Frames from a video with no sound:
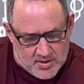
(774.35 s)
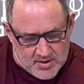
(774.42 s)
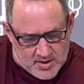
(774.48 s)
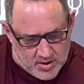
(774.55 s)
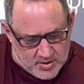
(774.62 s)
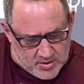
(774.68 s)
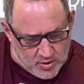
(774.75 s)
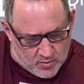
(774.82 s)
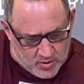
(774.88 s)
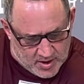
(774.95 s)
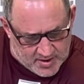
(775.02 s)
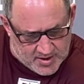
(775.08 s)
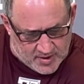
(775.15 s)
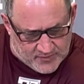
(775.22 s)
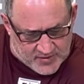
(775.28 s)
The
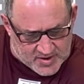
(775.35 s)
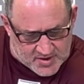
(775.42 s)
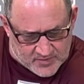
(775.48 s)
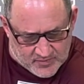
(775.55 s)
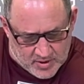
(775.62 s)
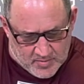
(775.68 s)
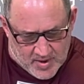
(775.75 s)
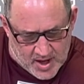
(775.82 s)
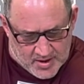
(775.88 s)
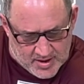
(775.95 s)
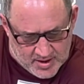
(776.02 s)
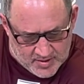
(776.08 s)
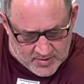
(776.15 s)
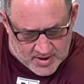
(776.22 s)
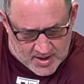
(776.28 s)
one defensive rebound
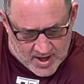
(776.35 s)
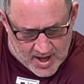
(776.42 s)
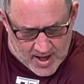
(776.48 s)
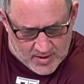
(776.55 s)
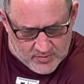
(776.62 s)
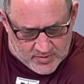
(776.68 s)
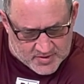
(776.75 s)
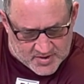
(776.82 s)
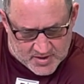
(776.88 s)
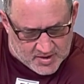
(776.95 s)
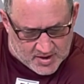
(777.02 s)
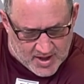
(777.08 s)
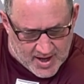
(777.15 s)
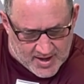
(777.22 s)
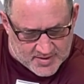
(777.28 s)
Henry got was in
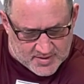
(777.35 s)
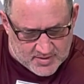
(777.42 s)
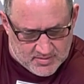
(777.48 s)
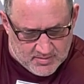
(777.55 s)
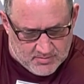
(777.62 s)
the last